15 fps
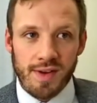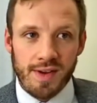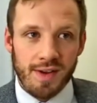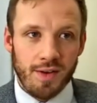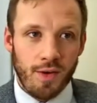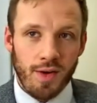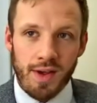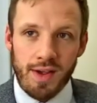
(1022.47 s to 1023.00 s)
You
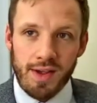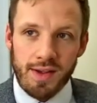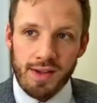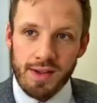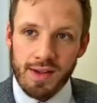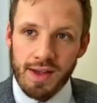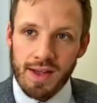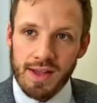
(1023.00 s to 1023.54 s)
know,
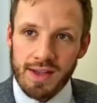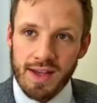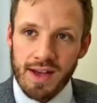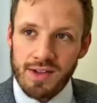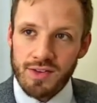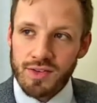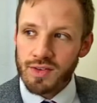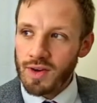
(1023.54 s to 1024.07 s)
he
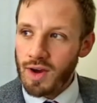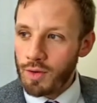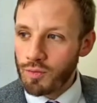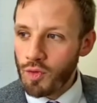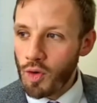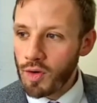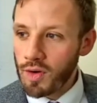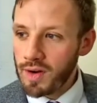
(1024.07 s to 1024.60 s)
gets
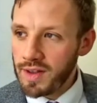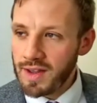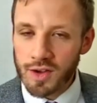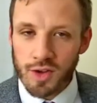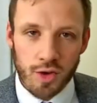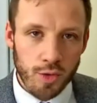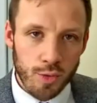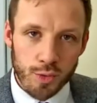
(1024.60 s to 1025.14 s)
wrongly
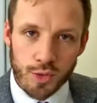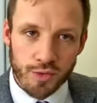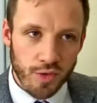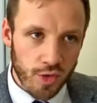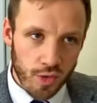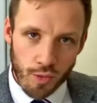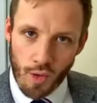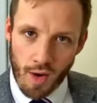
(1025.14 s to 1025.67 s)
accused of a
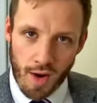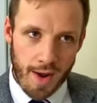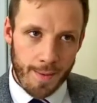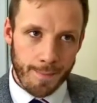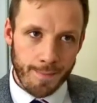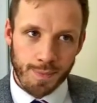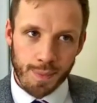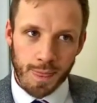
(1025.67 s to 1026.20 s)

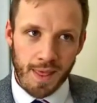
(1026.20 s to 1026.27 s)
crime.